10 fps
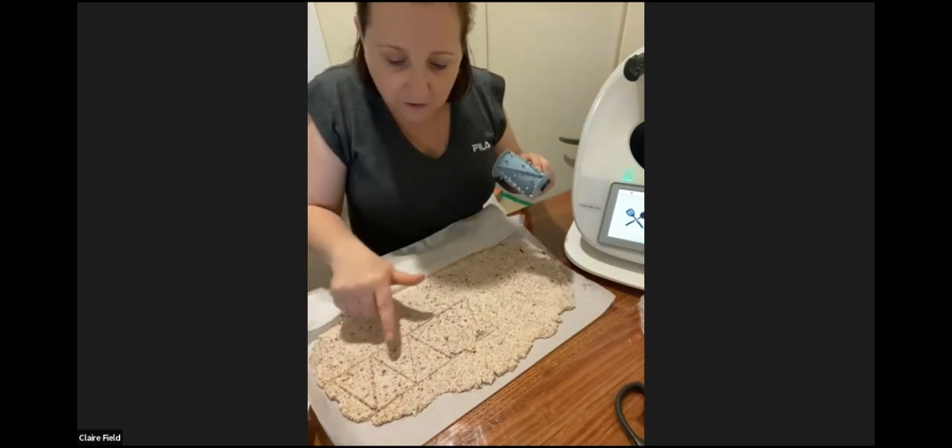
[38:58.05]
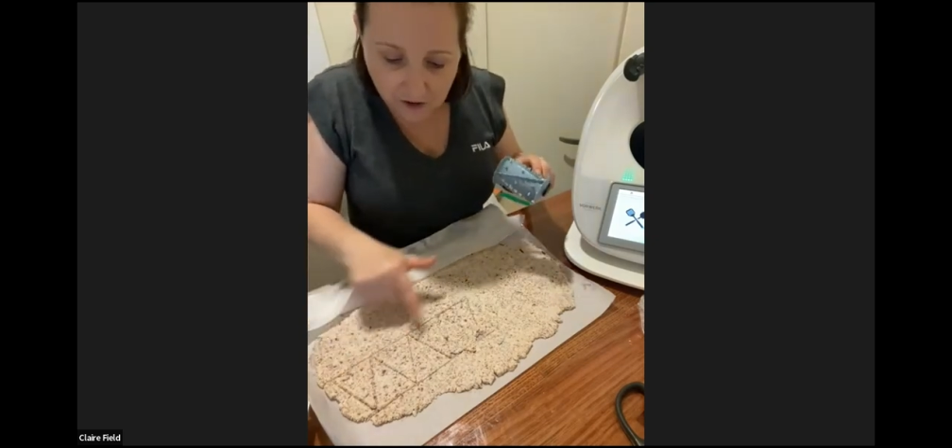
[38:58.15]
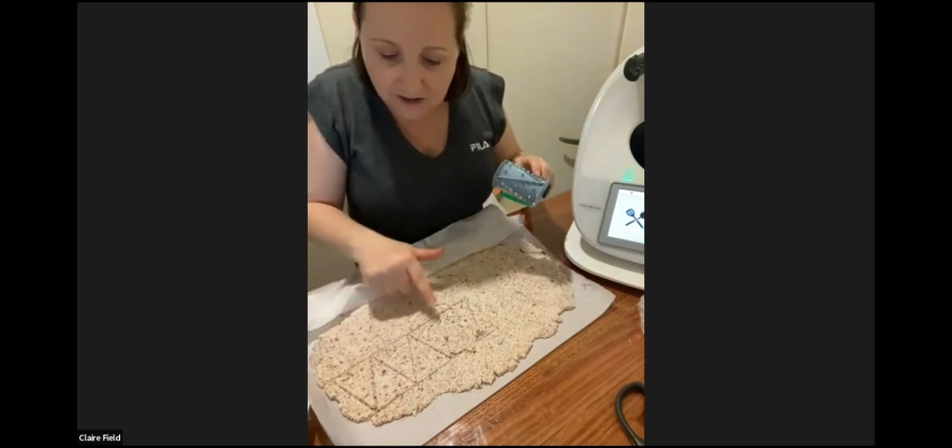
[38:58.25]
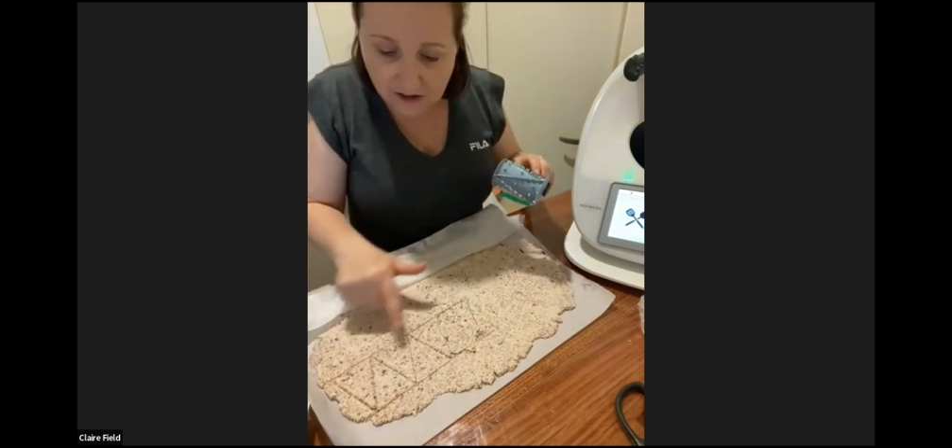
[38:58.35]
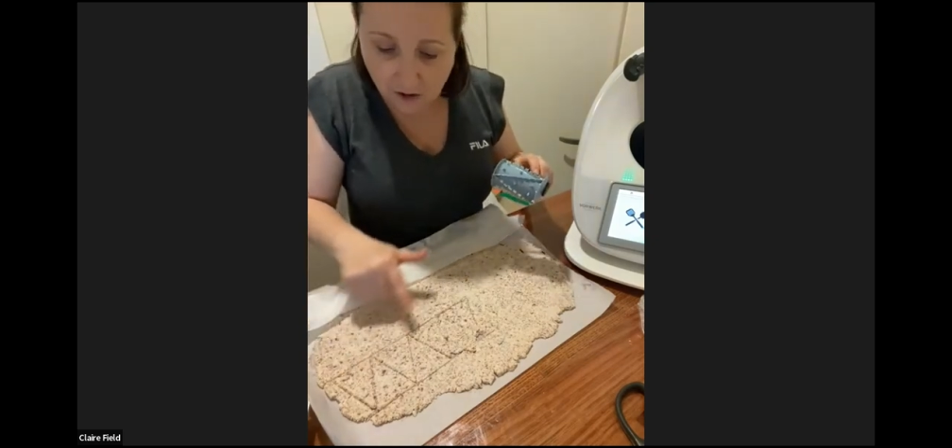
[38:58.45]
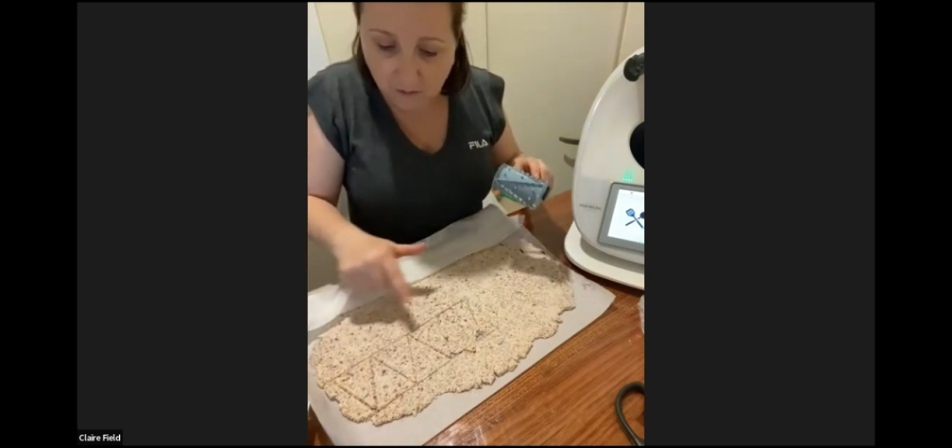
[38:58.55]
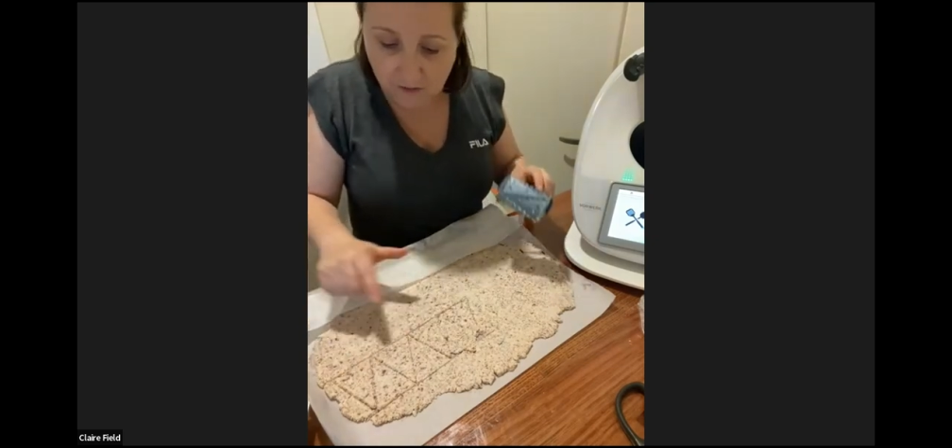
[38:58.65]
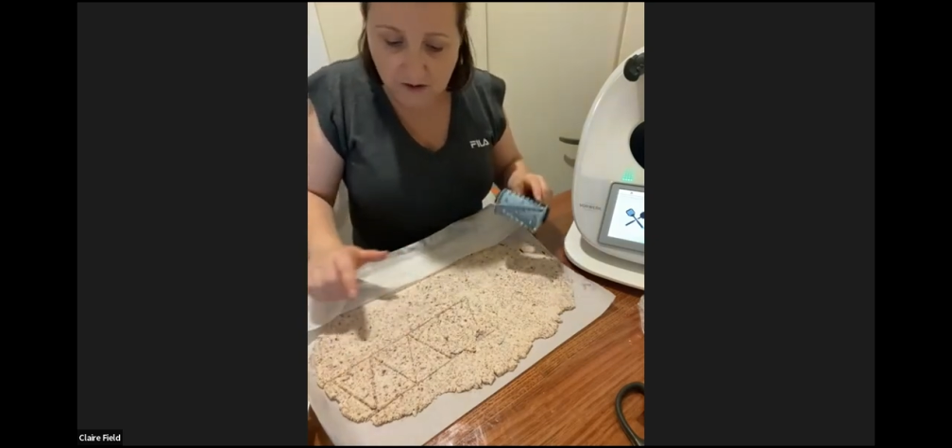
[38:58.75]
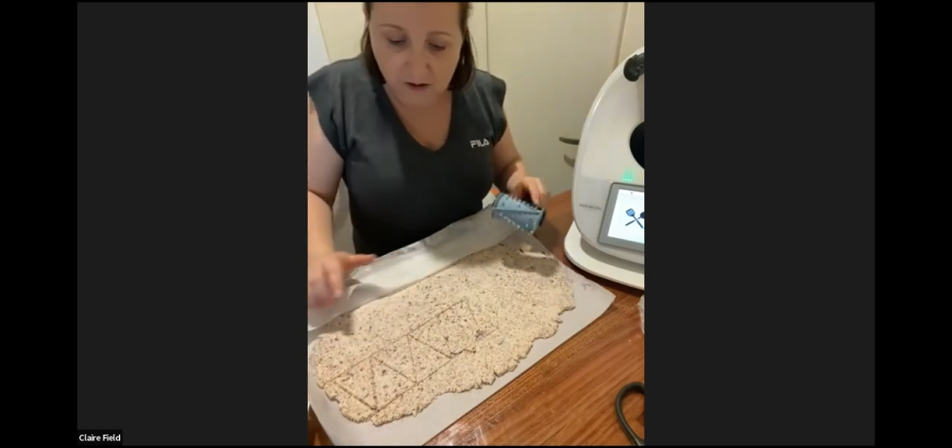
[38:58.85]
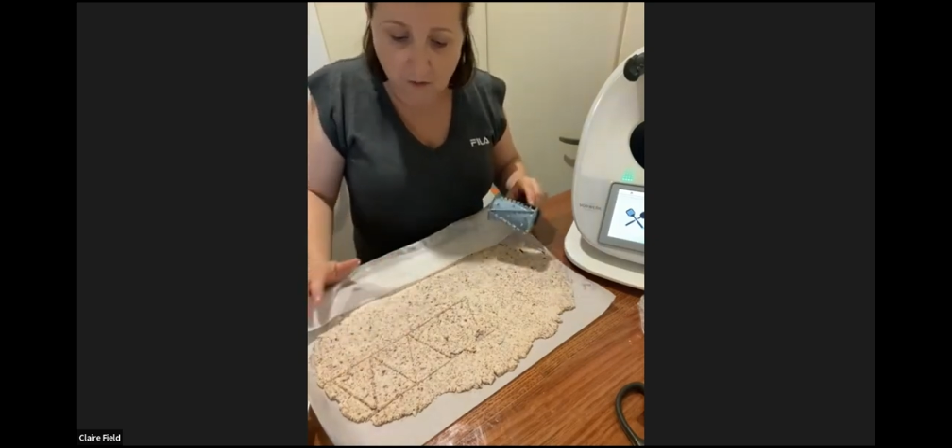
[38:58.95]
first lot
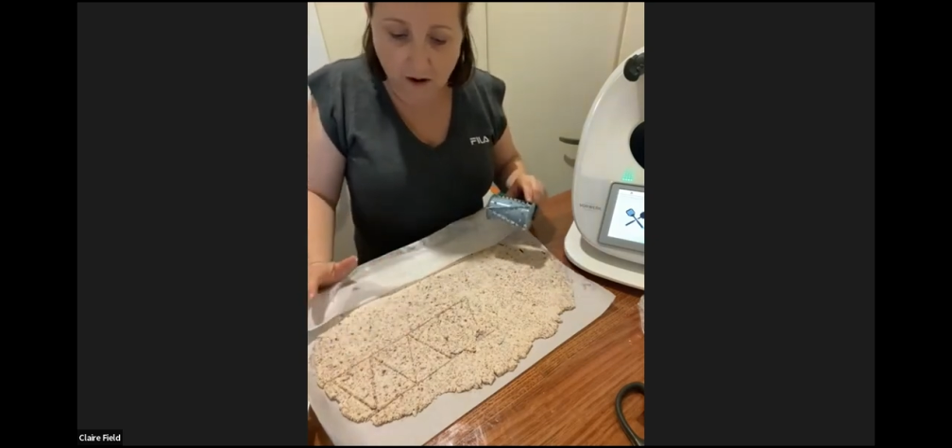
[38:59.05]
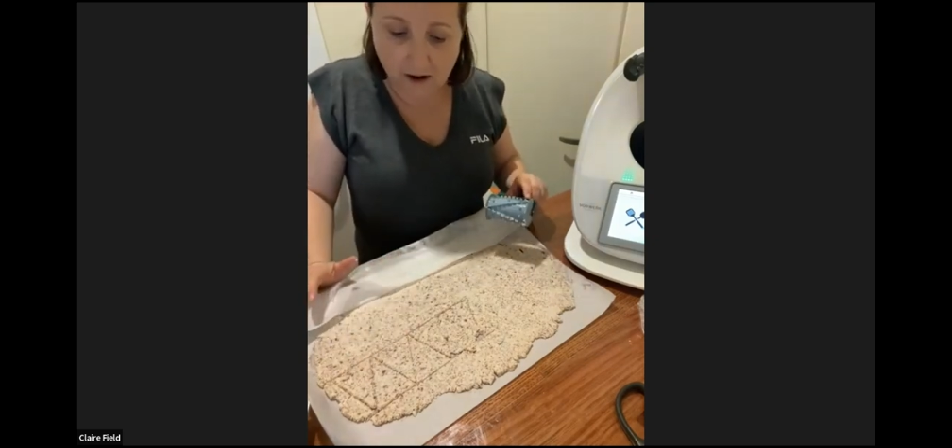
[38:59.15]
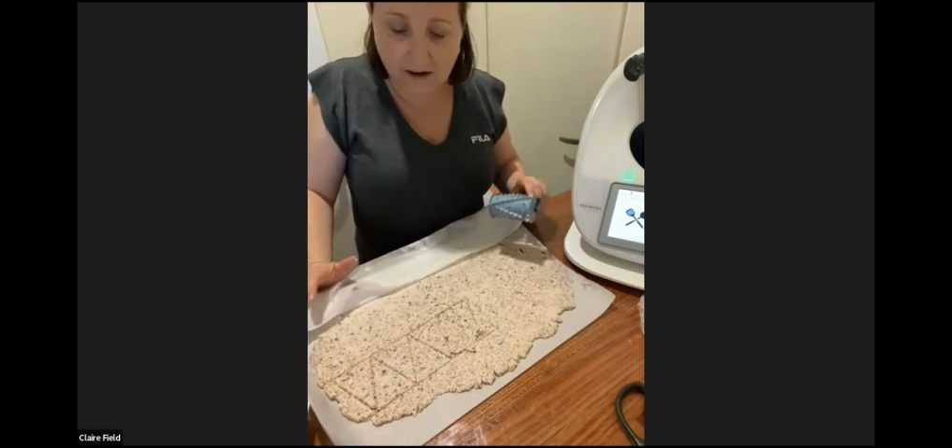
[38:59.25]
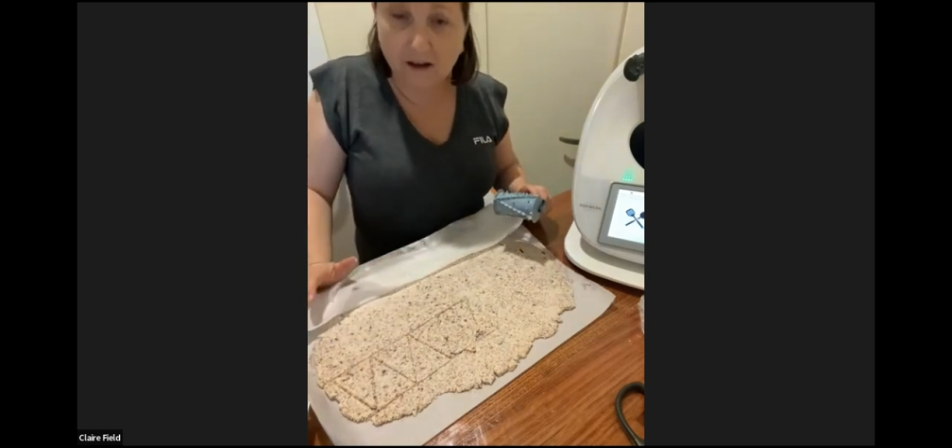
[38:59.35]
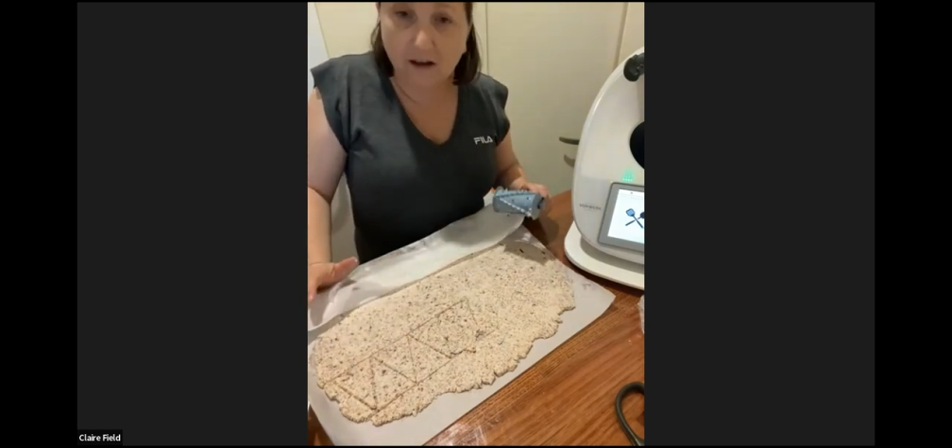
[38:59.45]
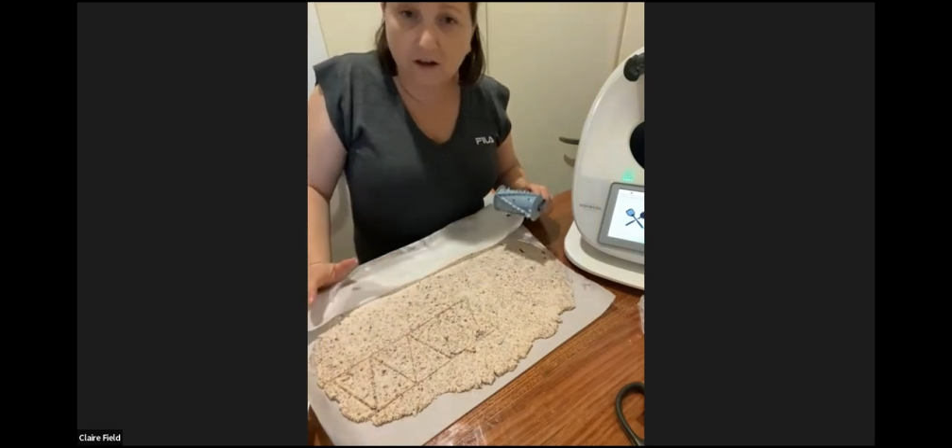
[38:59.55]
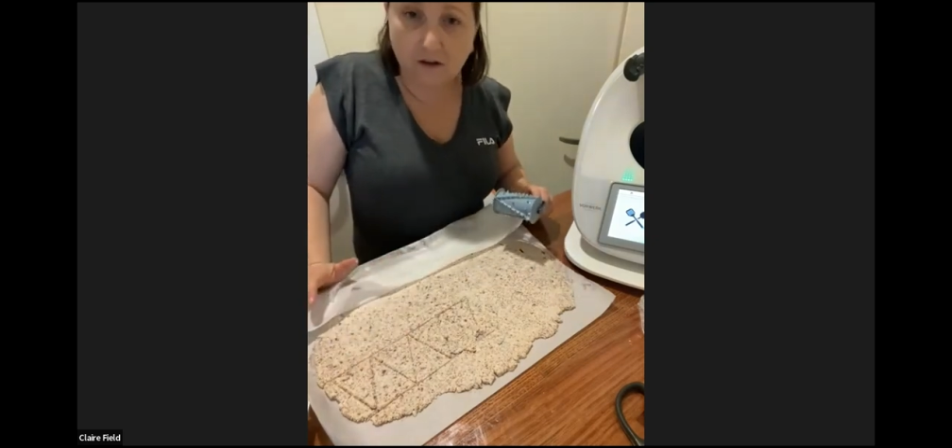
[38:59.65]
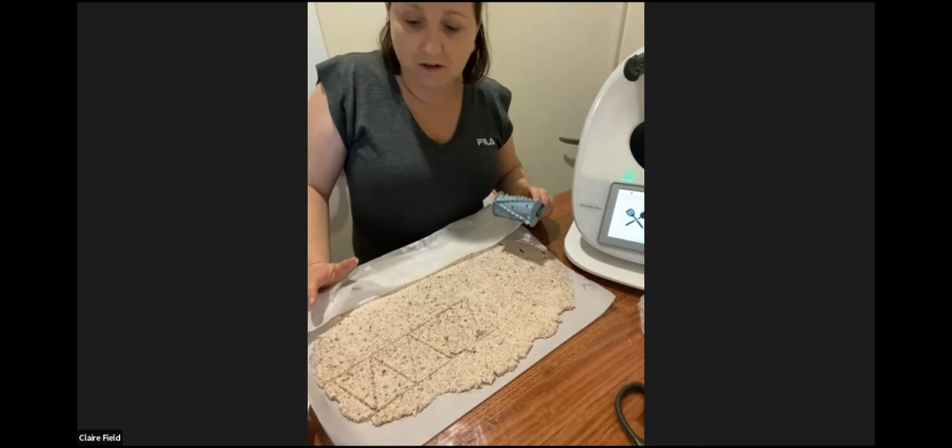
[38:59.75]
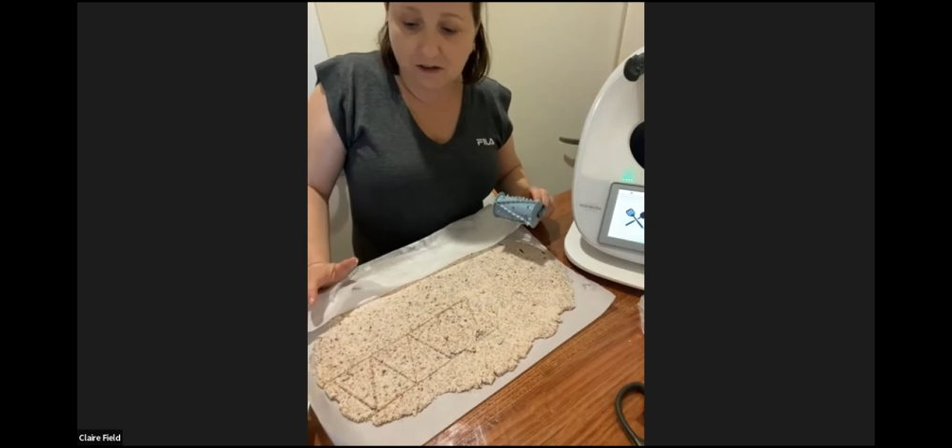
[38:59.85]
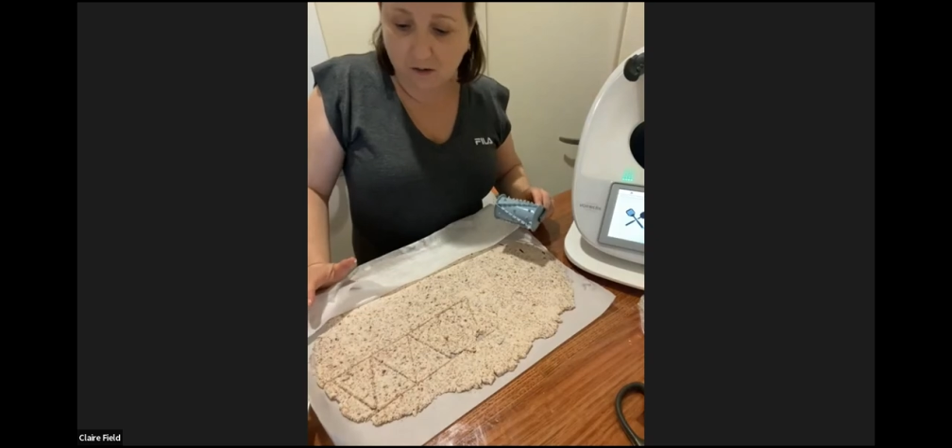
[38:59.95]
was quite good.